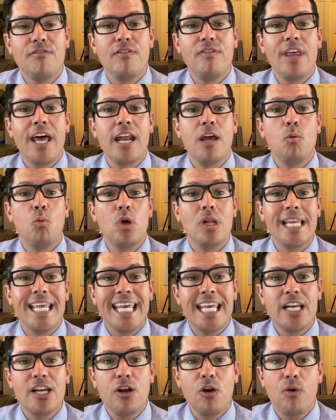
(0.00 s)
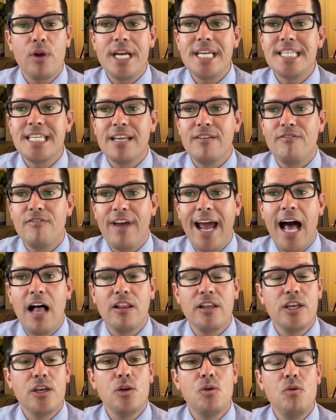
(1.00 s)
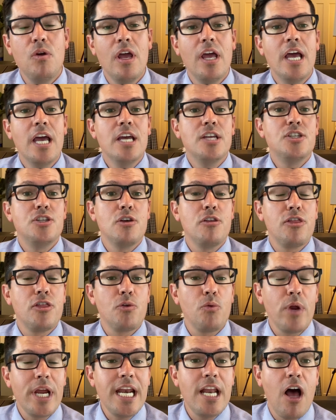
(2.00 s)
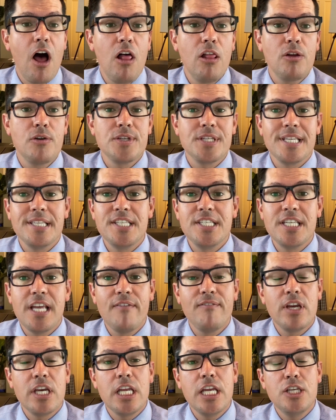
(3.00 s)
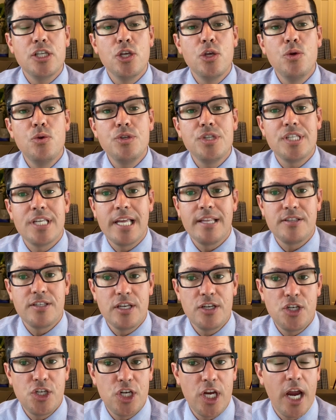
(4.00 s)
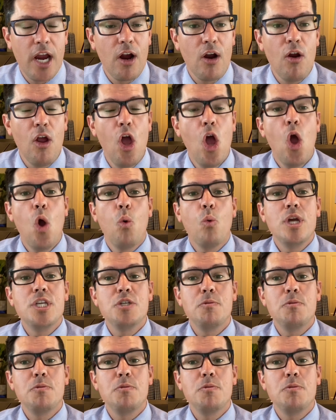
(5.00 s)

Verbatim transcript: that it will increase in value to $3.72 a share, which